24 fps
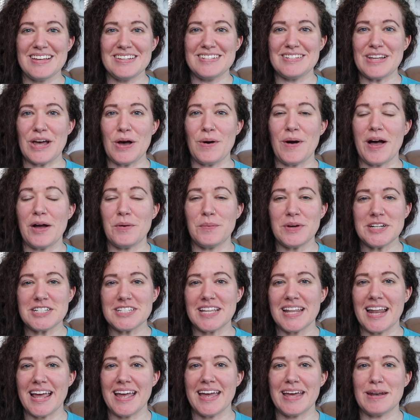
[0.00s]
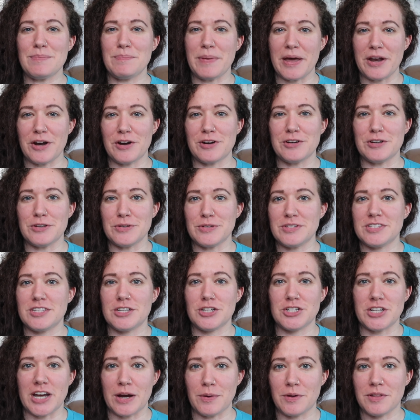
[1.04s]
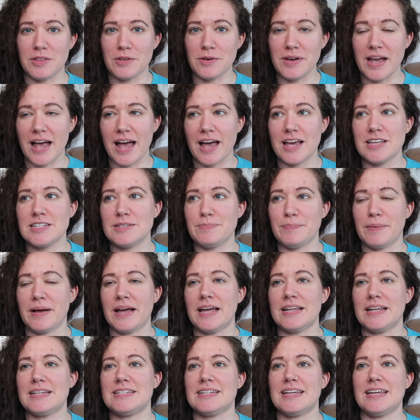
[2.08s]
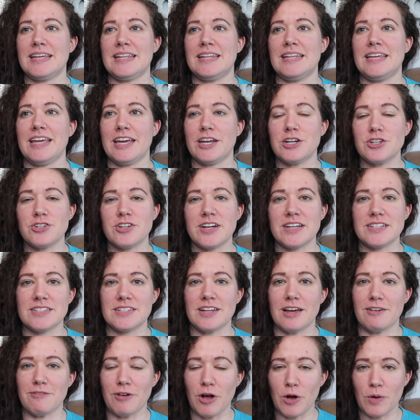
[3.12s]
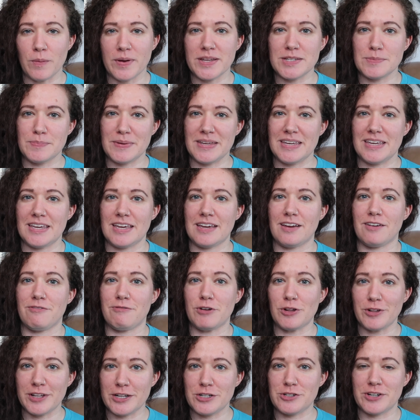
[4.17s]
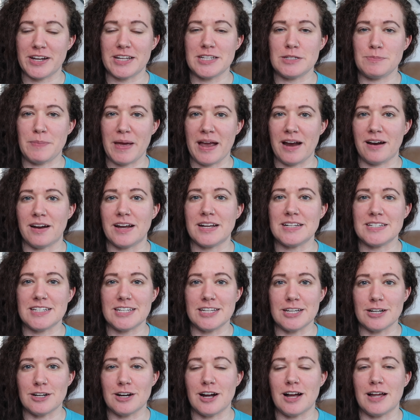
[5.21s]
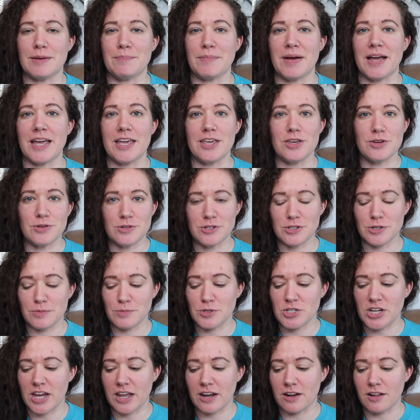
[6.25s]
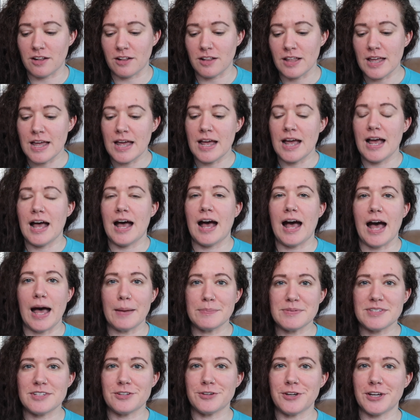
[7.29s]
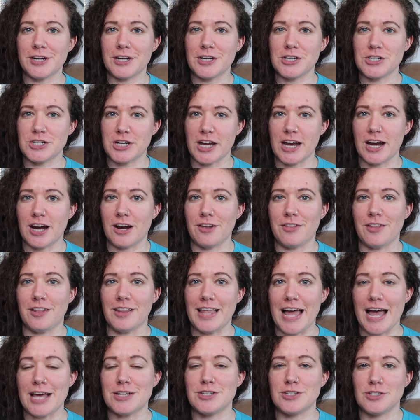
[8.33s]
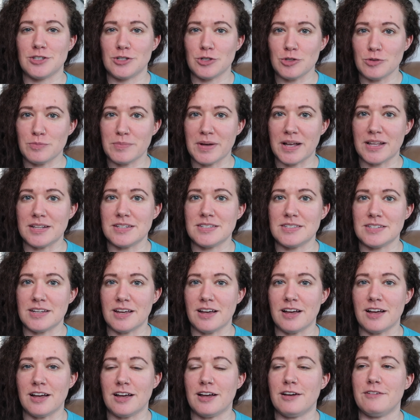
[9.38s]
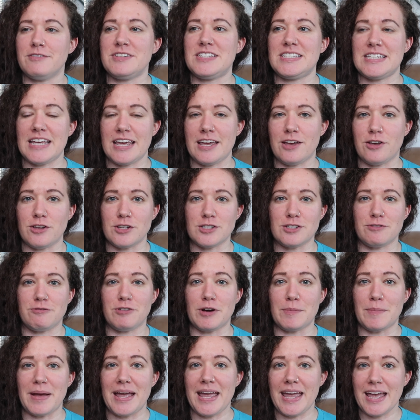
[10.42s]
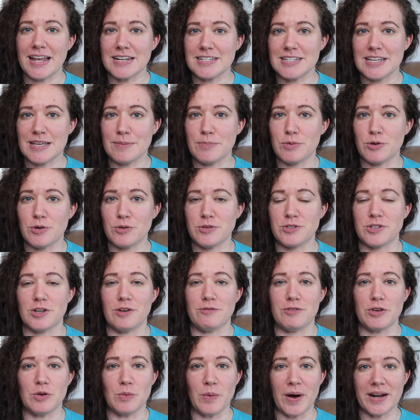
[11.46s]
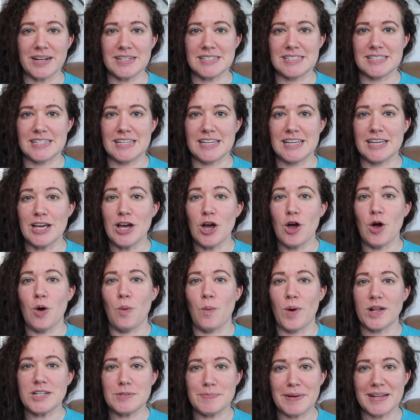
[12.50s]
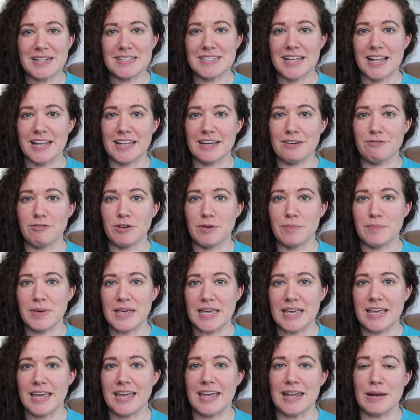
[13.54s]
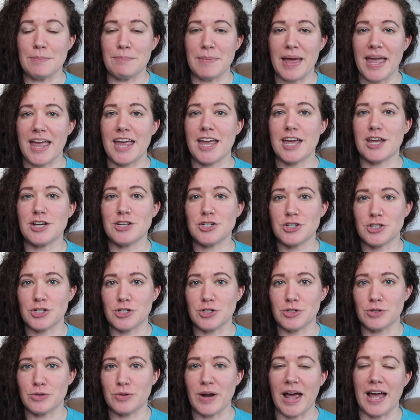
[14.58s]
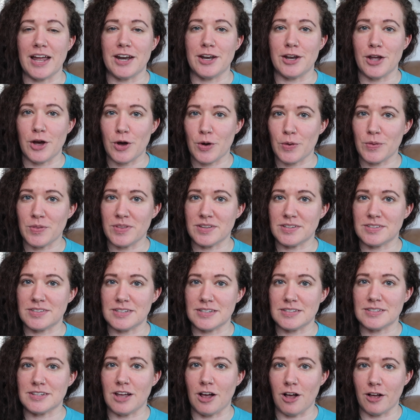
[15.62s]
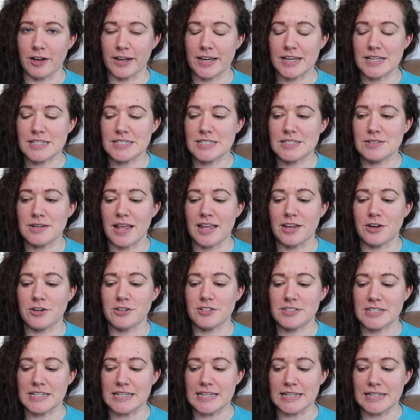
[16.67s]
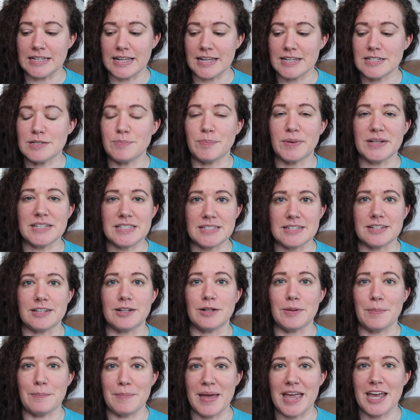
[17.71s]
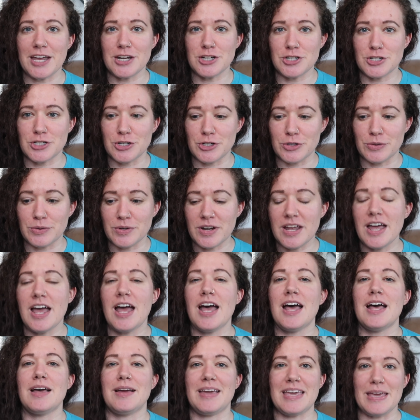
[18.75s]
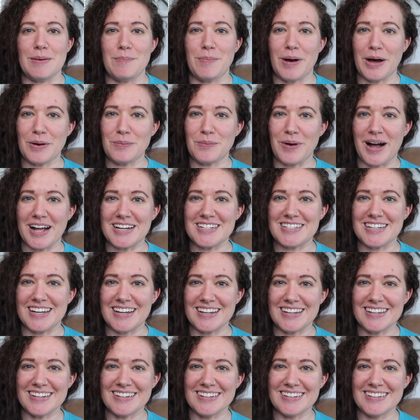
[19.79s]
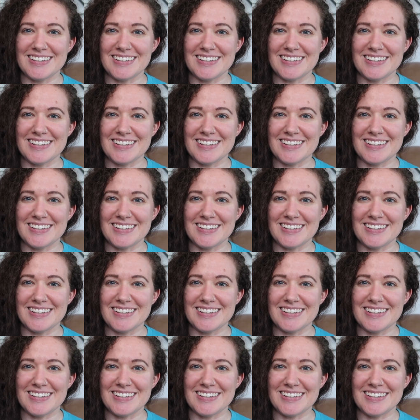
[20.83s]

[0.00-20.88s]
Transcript: So I wish that I had better news to share with you guys, but in the interest of always being fully transparent here on my YouTube channel, I'm still gonna share the last 2 months of sales for my antique booth. So if you wanna see what's been selling for me in May and June, I know this is August that you're seeing this, but still May and June, keep on watching.